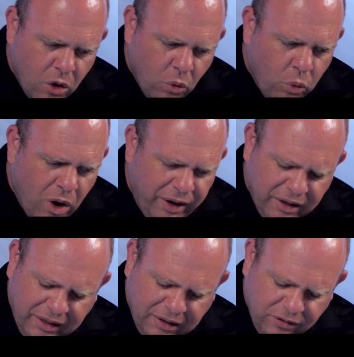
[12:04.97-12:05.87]
What
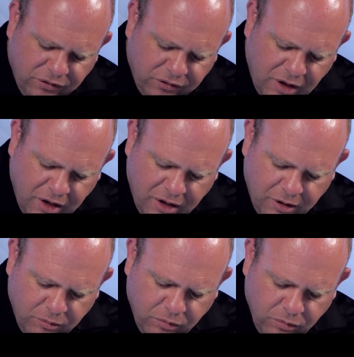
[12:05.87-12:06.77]

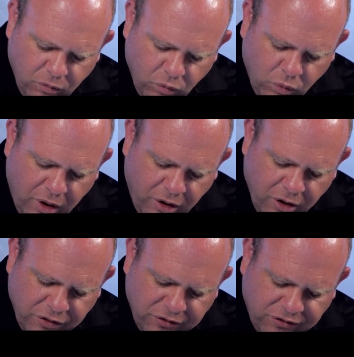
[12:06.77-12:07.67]
are
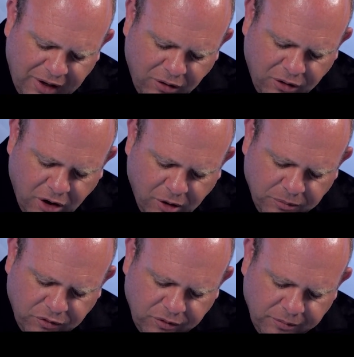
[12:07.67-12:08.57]
the sale
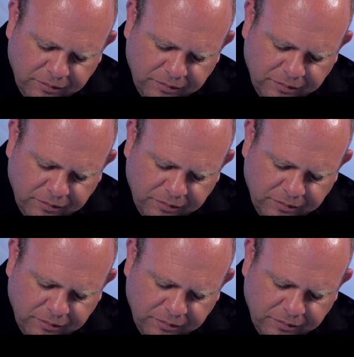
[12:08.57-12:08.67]
comps?